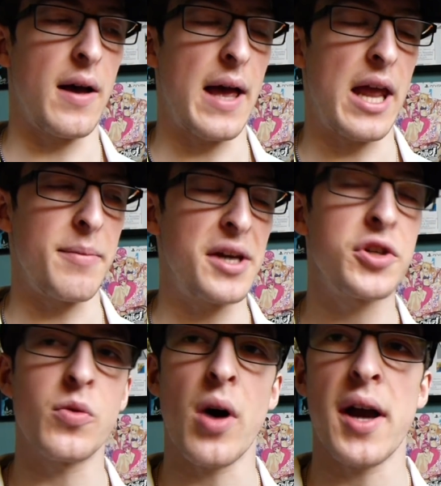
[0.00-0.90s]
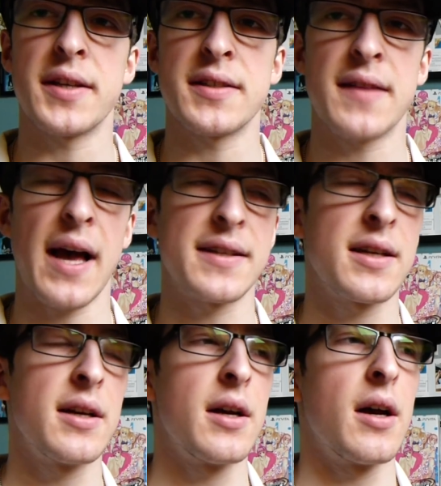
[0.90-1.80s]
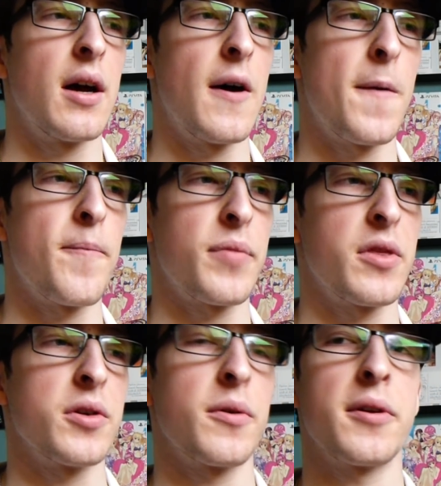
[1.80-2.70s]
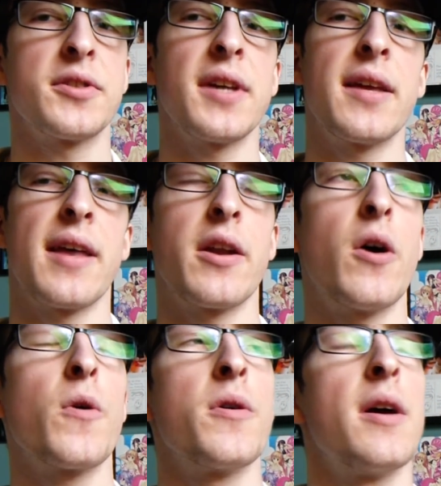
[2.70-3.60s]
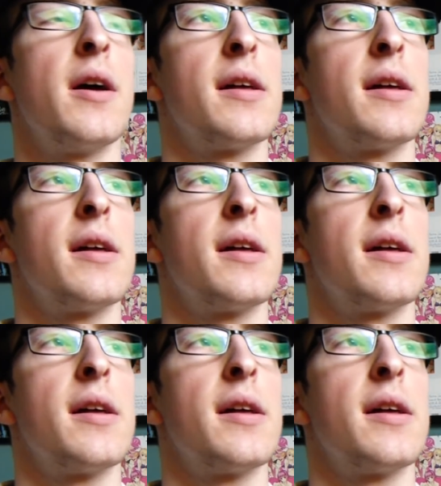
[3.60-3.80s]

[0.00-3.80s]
animation-wise, is that they're saying that, oh,